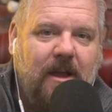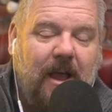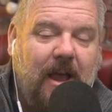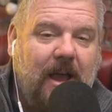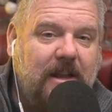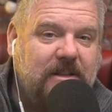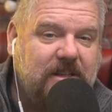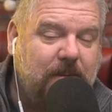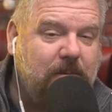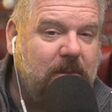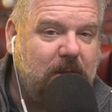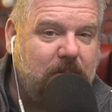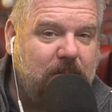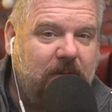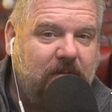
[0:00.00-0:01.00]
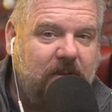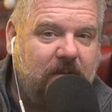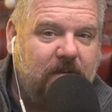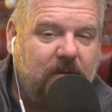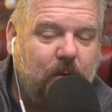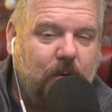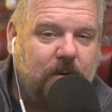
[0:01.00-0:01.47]
and some of them, if
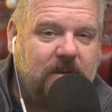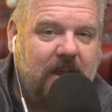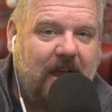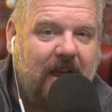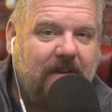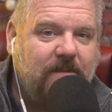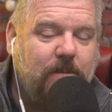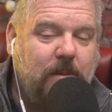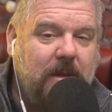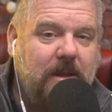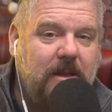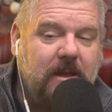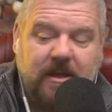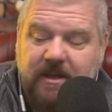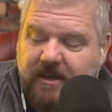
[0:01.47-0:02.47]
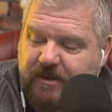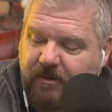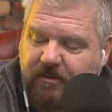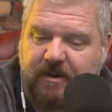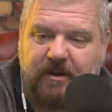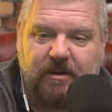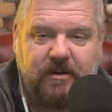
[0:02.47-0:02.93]
you've noticed, have me
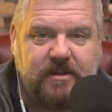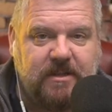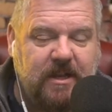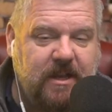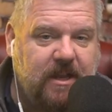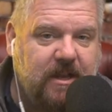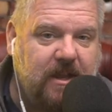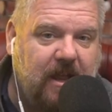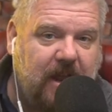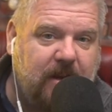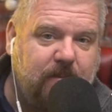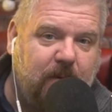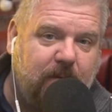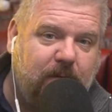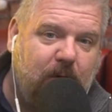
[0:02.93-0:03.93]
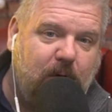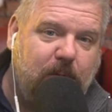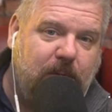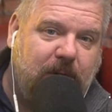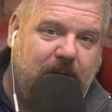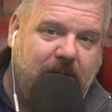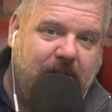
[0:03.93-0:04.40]
singing and
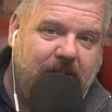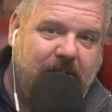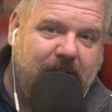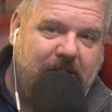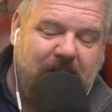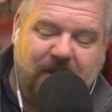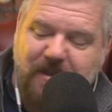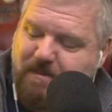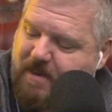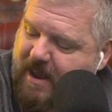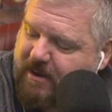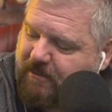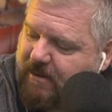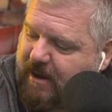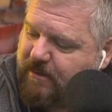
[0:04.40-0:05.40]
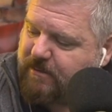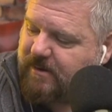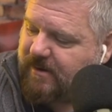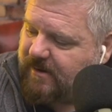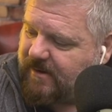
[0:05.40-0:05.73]
performing in the background,